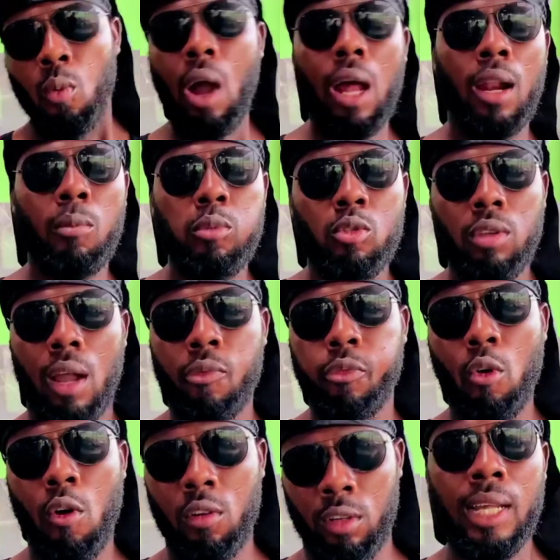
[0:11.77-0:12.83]
are you
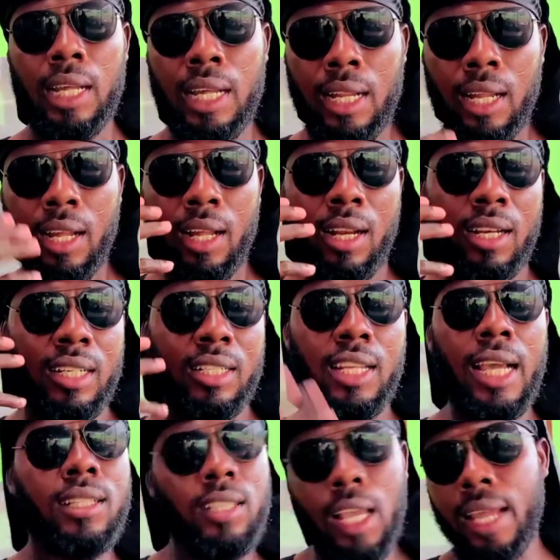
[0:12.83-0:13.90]
for?
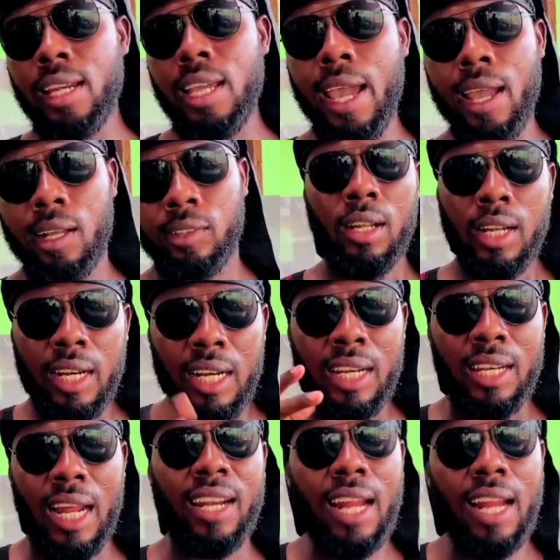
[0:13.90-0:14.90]
Get TNA, and